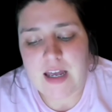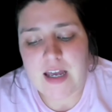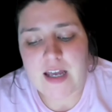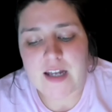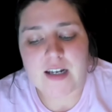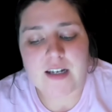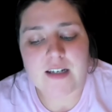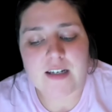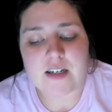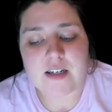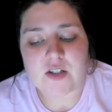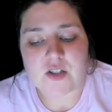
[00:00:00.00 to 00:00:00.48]

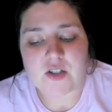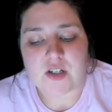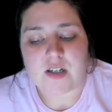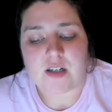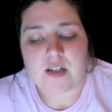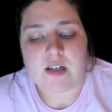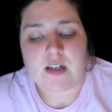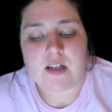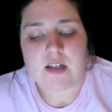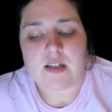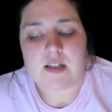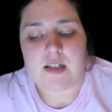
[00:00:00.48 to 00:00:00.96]
In
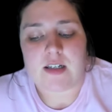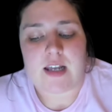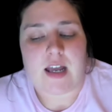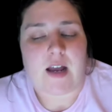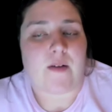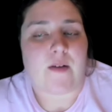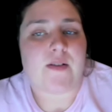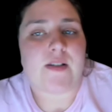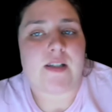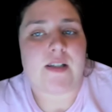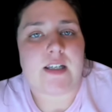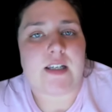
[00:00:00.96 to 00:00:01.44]
addition to
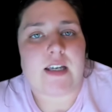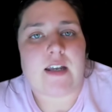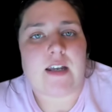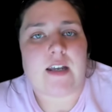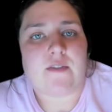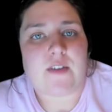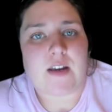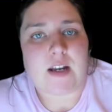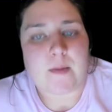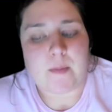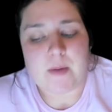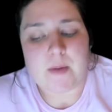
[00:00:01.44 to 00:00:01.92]
counseling
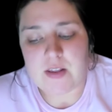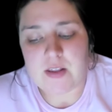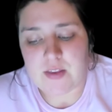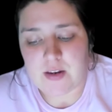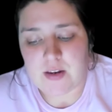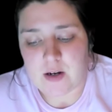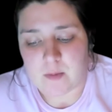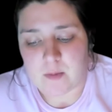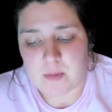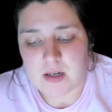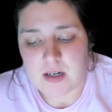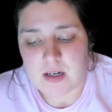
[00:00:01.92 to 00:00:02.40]
and family
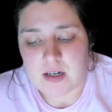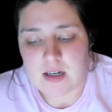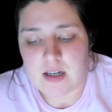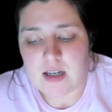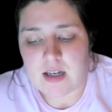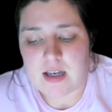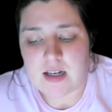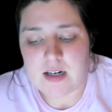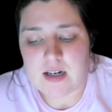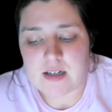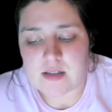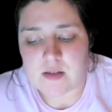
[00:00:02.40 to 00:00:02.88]
therapy,
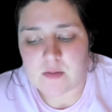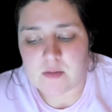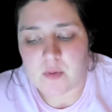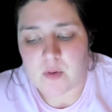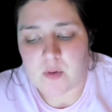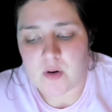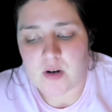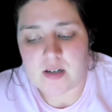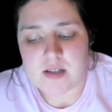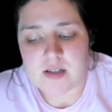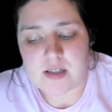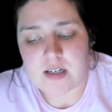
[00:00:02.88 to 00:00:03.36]
it is
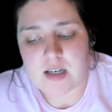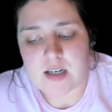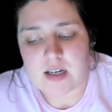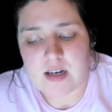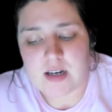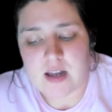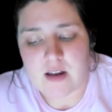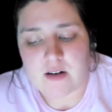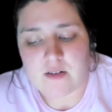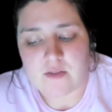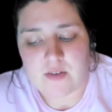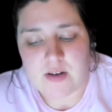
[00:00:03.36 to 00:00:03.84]
important to
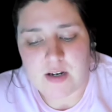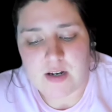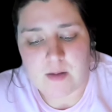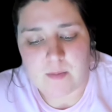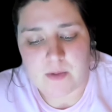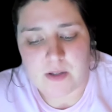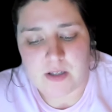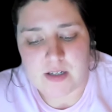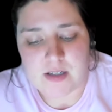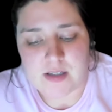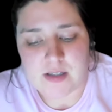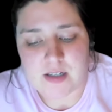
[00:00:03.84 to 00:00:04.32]
connect
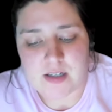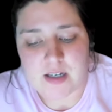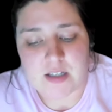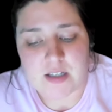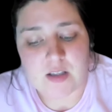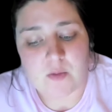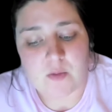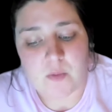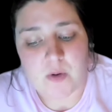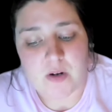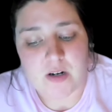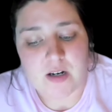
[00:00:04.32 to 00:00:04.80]
families
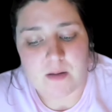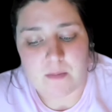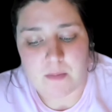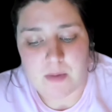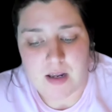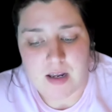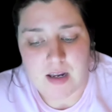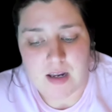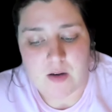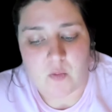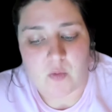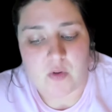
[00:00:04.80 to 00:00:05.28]
like the one in
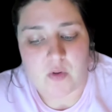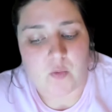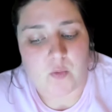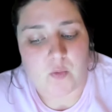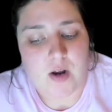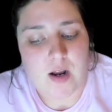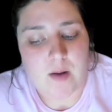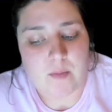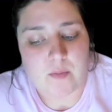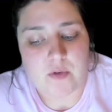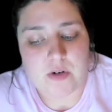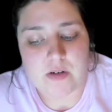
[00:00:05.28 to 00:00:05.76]
Maid with
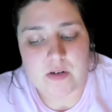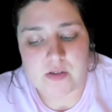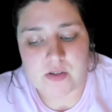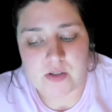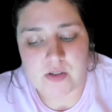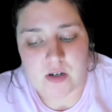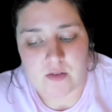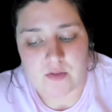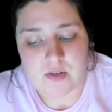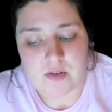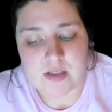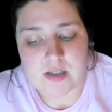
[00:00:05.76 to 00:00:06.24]
wraparound
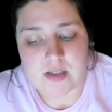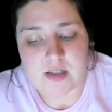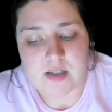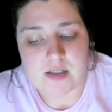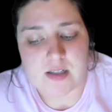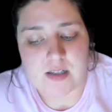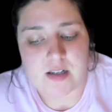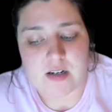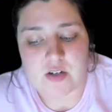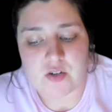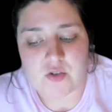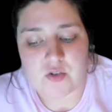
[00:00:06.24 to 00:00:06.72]

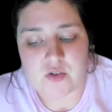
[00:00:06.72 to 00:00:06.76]
services that